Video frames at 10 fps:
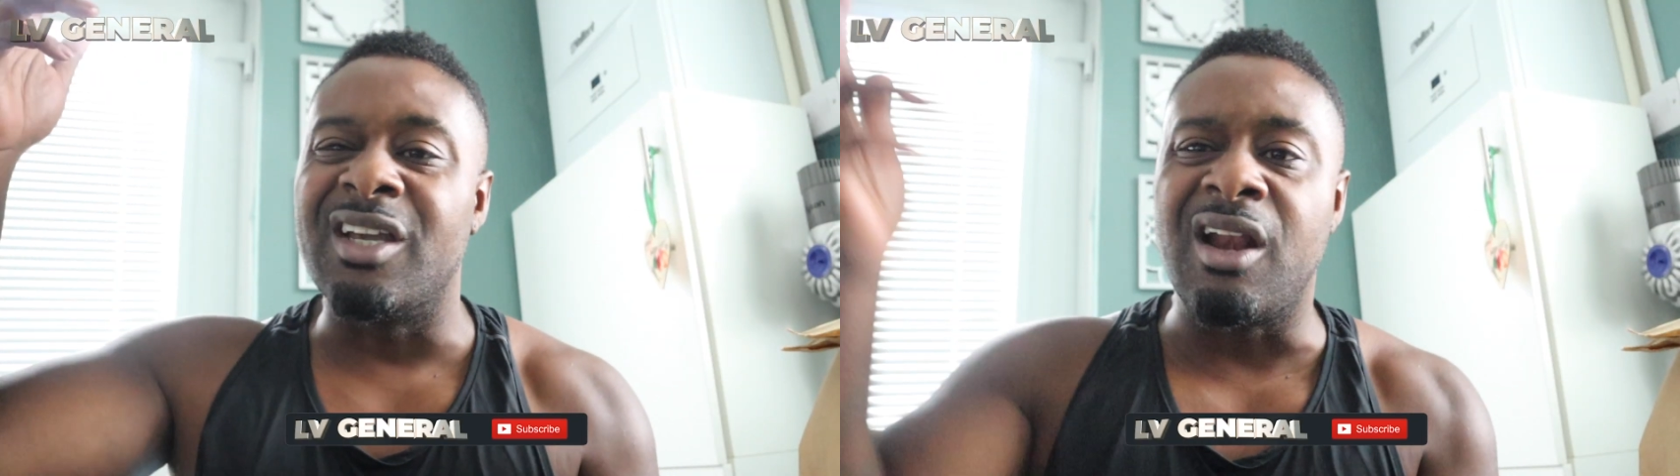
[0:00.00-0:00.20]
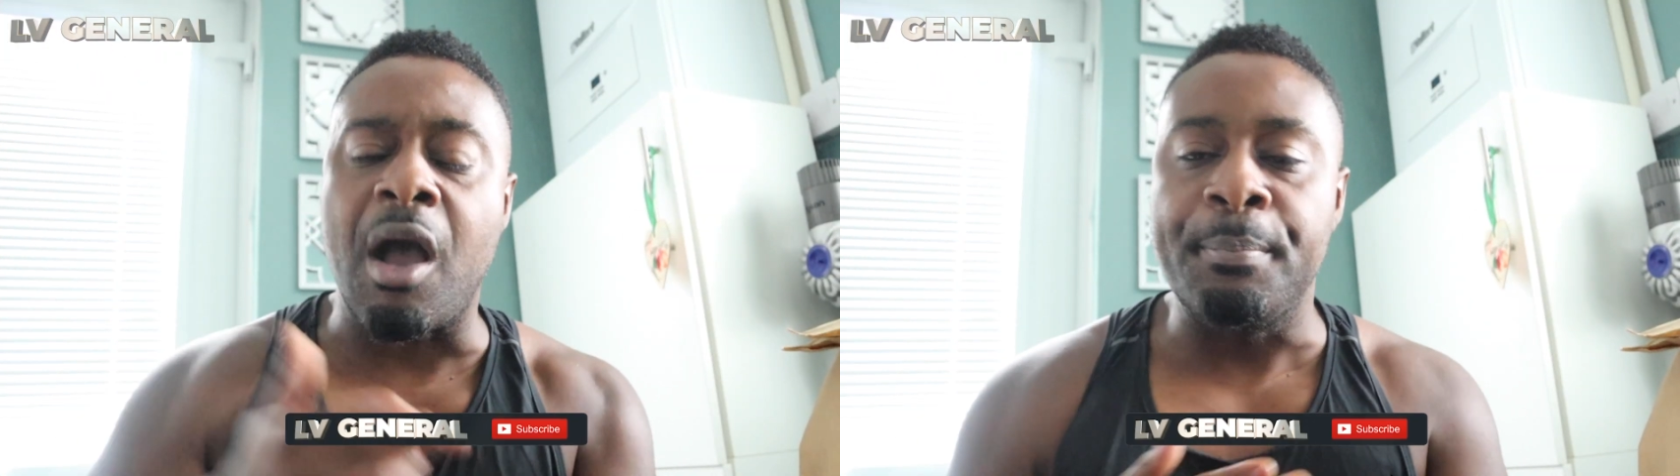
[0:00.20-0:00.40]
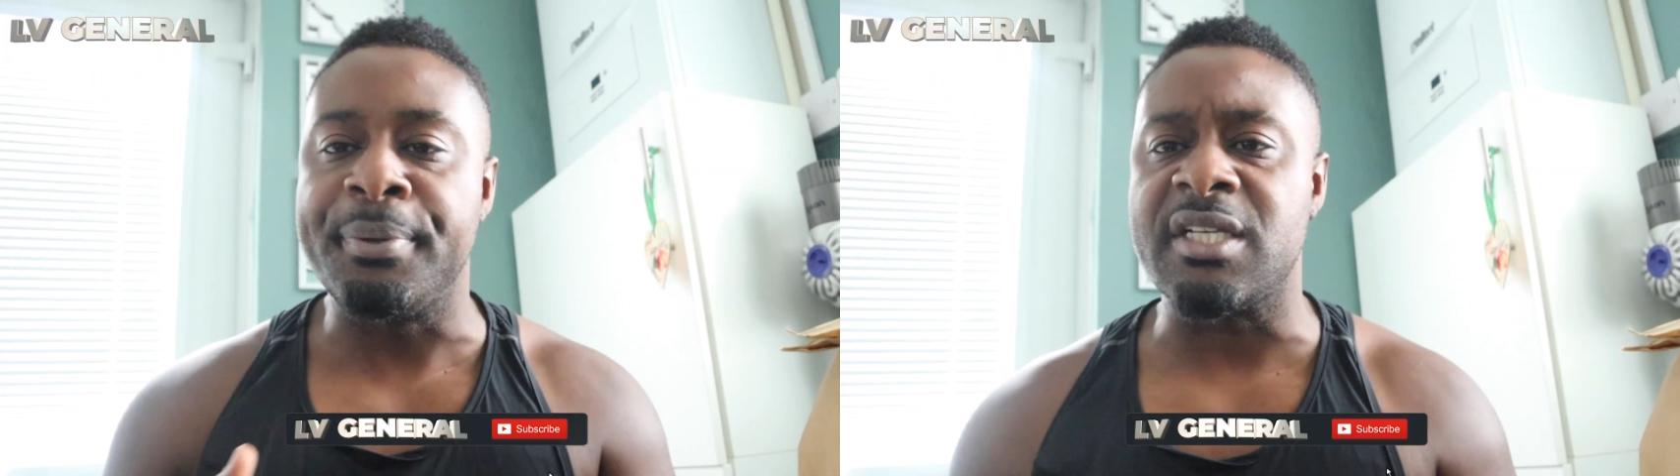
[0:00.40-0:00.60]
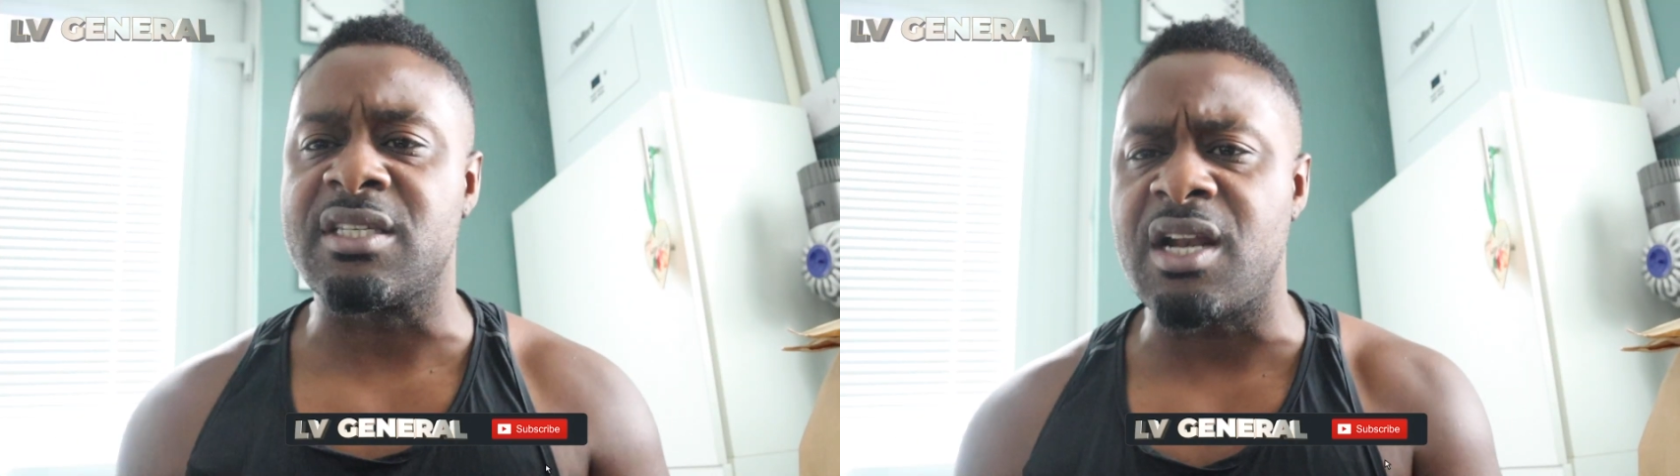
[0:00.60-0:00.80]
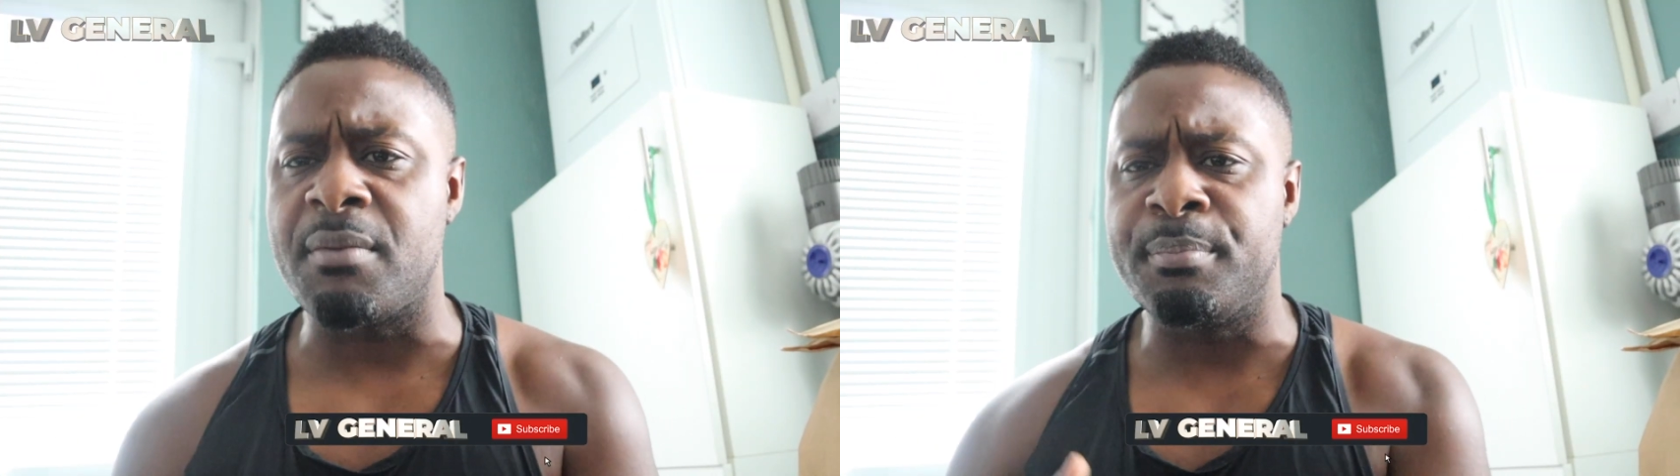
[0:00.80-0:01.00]
Lump it,
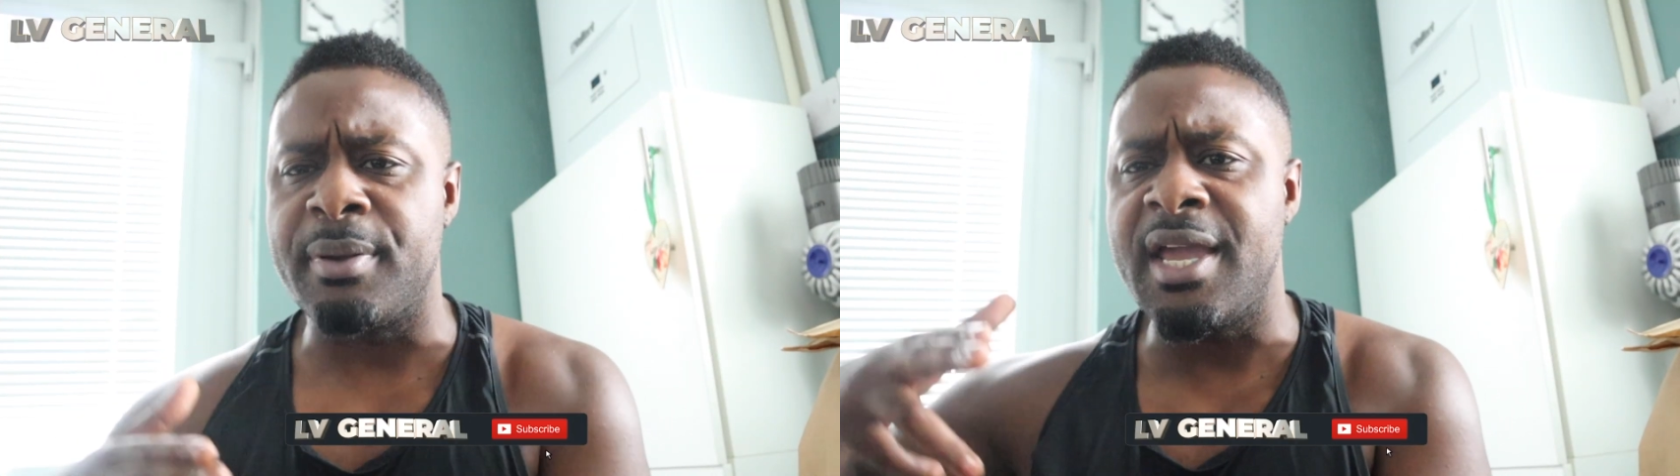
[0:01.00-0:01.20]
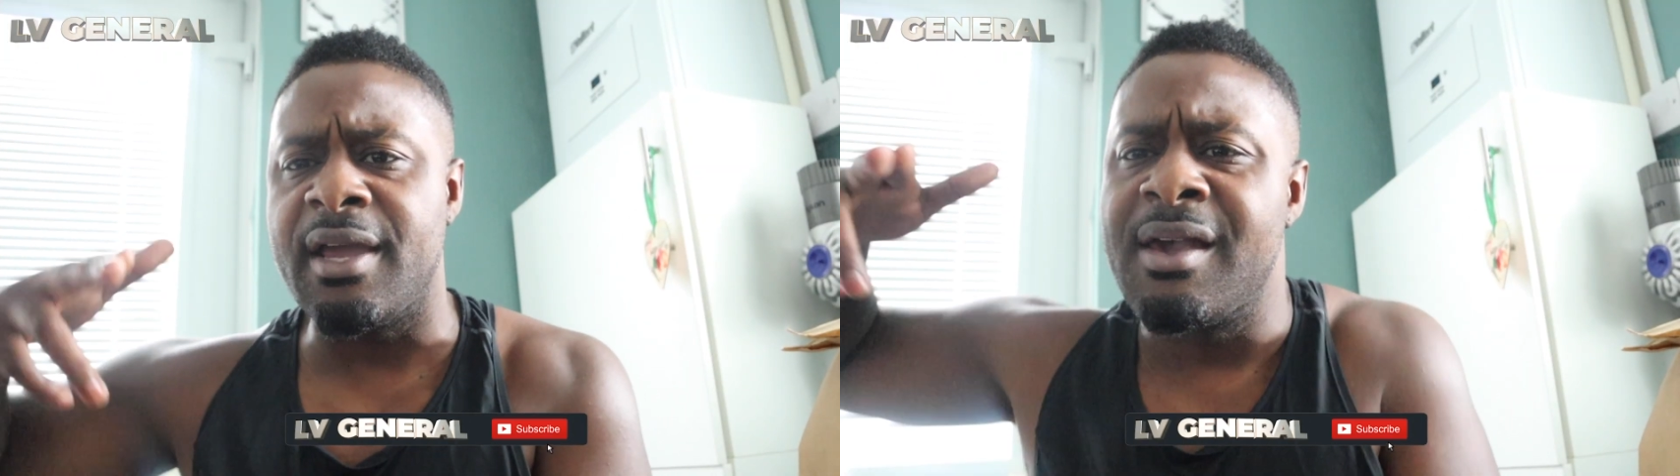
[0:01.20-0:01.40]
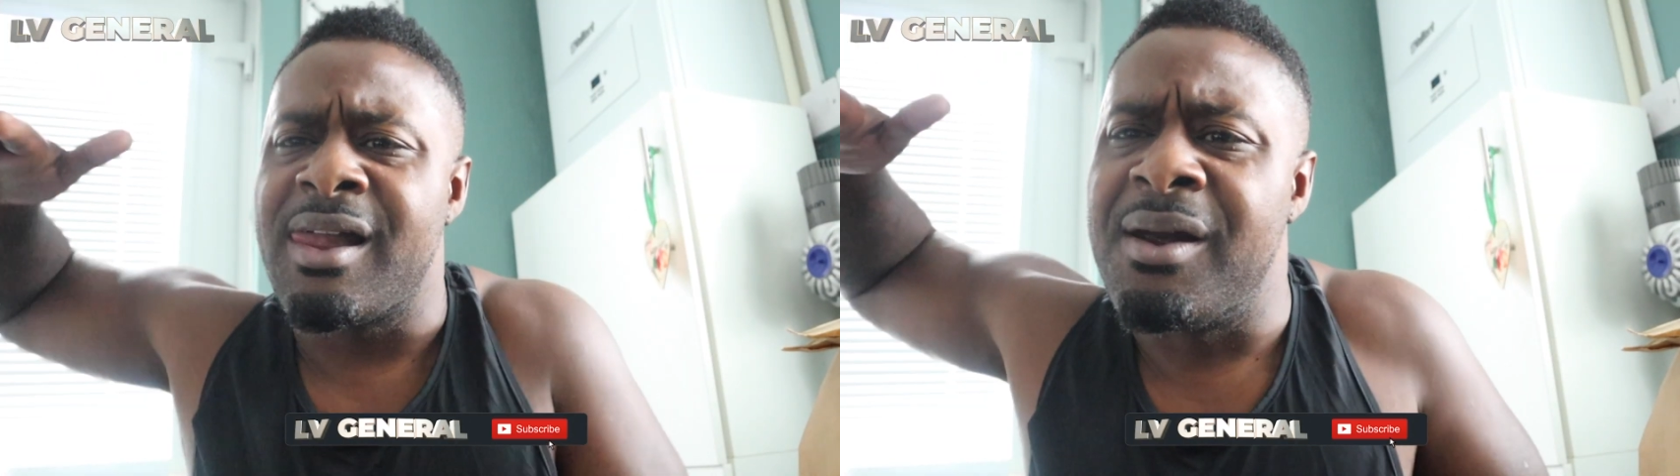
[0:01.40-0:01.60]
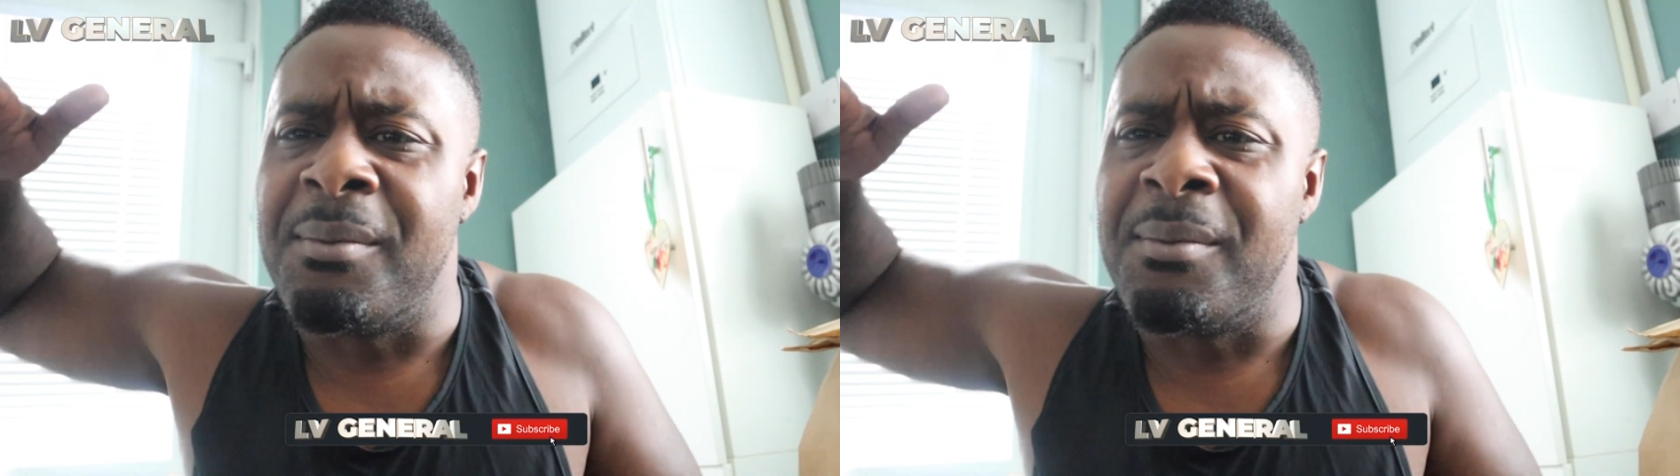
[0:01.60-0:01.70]
slump it.